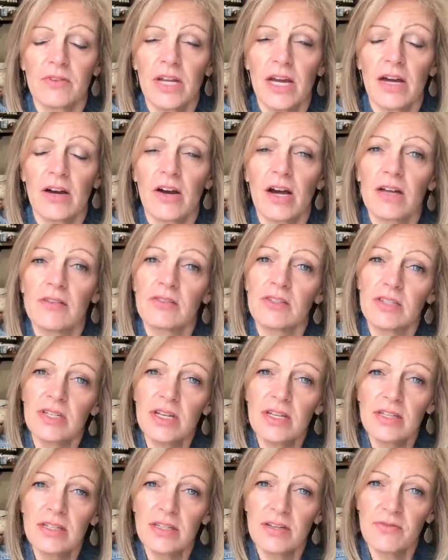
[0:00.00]
Now I
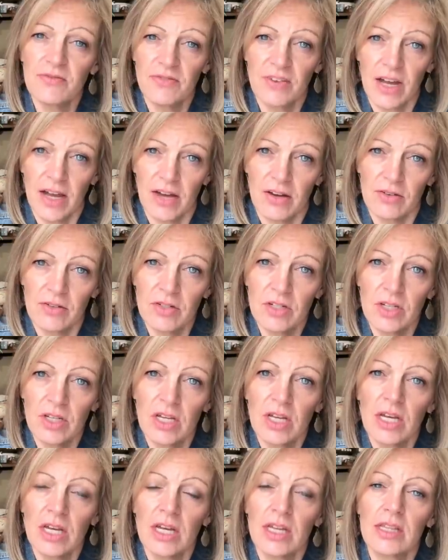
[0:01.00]
since have found
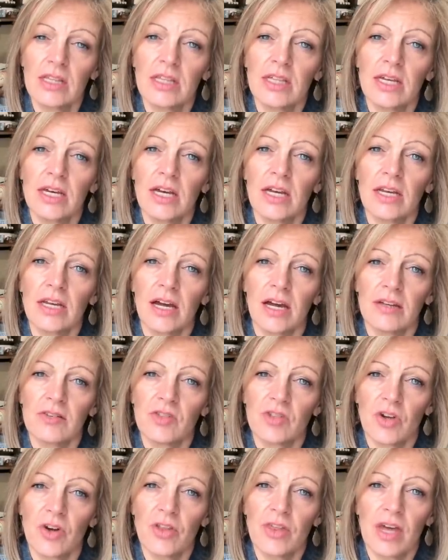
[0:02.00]
that I
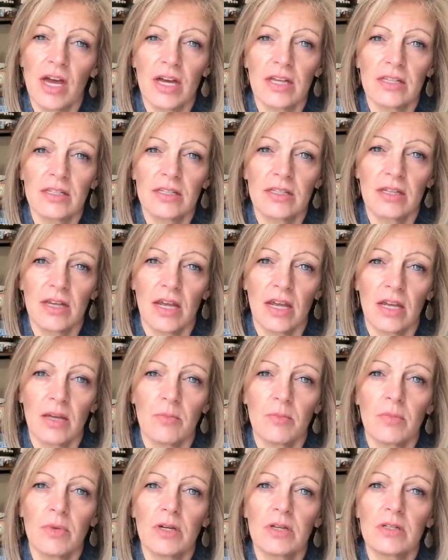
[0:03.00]
saw that
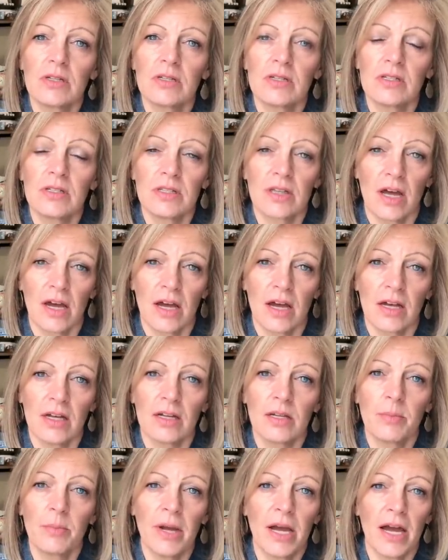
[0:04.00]
same design,
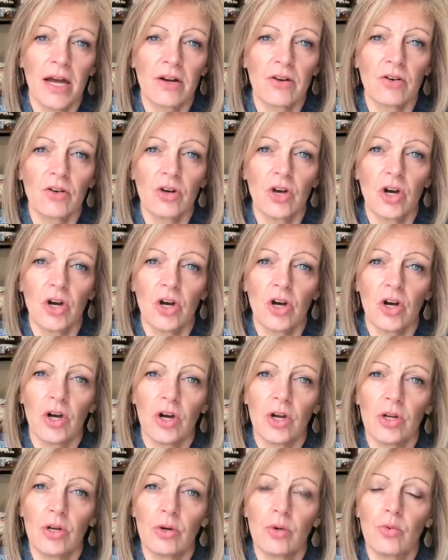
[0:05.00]
the pattern
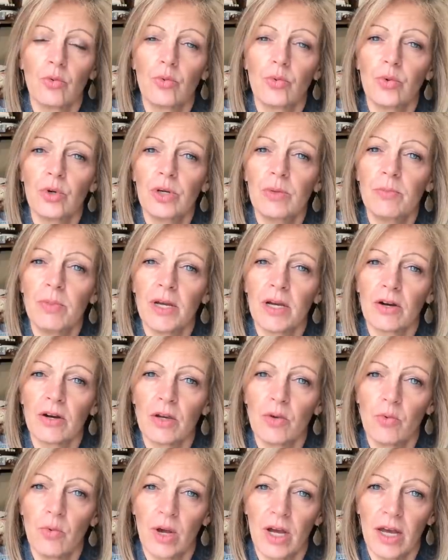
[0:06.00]
on
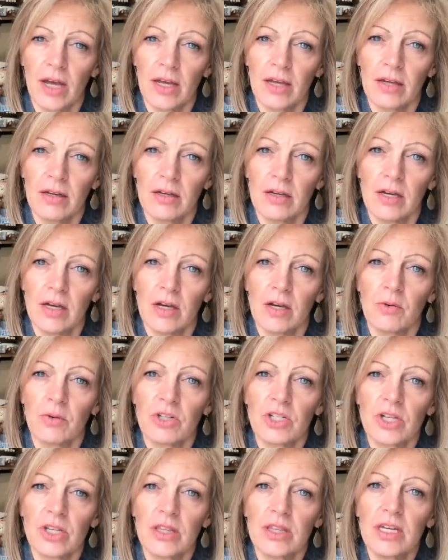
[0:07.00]
Woodberry Way,
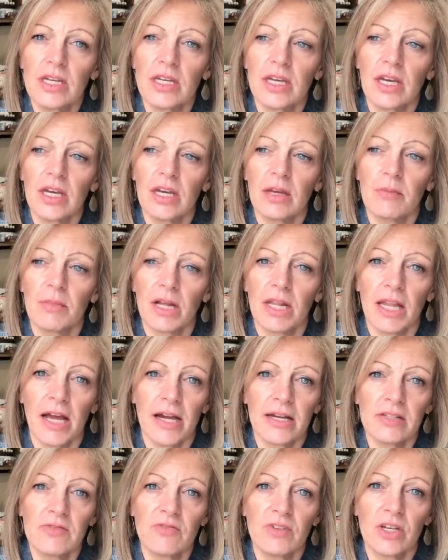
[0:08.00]
which I think in my
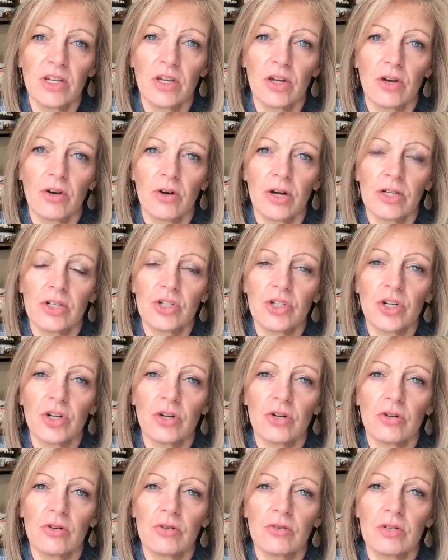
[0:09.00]
last video I
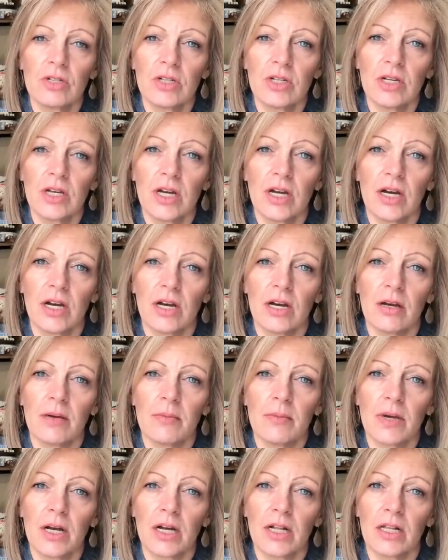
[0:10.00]
showed
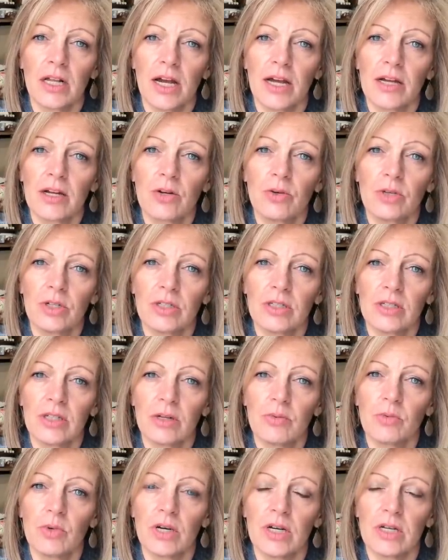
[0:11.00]
um, a client quilt
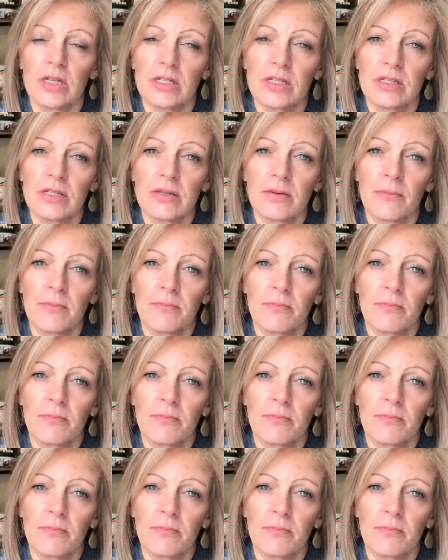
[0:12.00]
that was